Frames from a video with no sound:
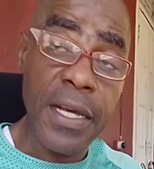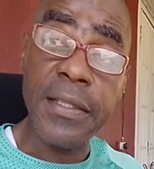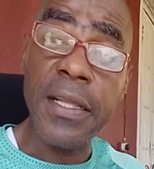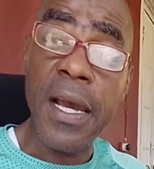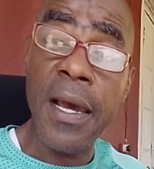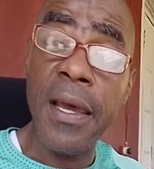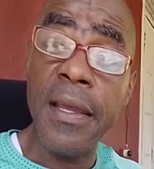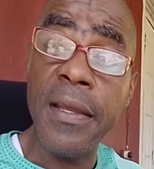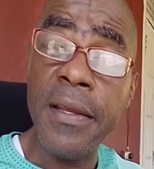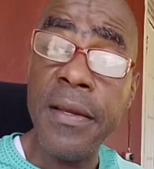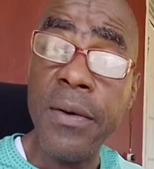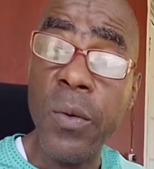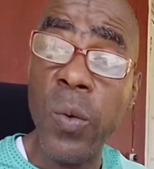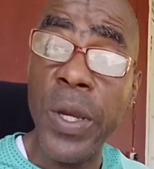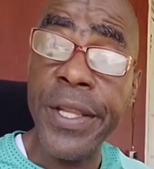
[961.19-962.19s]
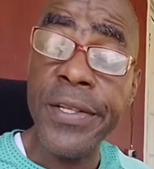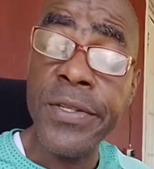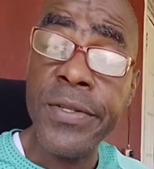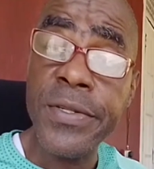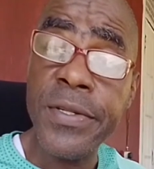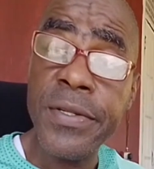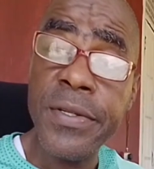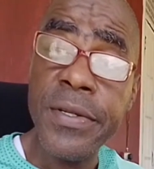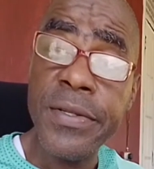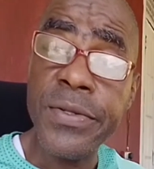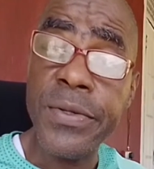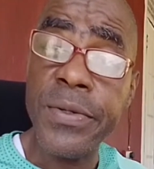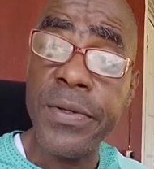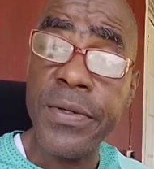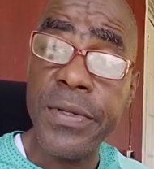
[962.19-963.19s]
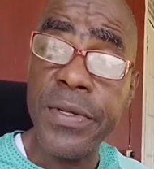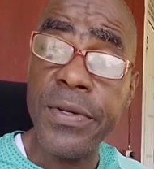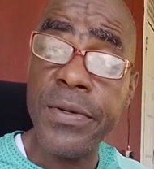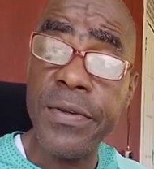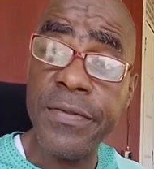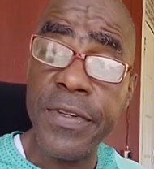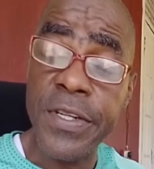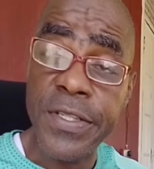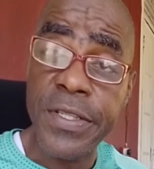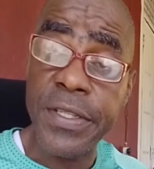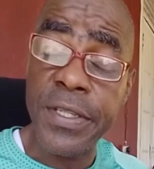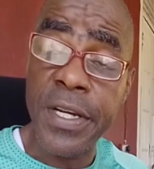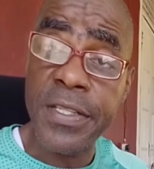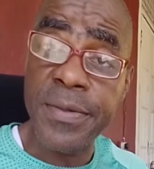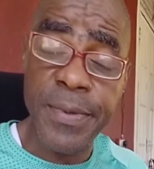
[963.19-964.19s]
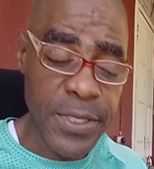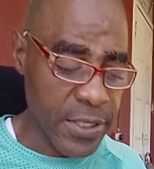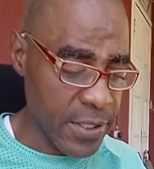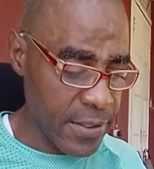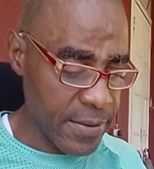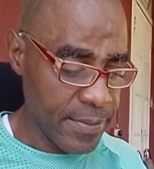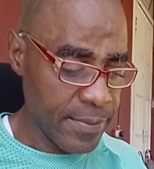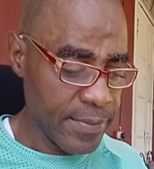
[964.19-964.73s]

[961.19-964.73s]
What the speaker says: that I went to the university hospital.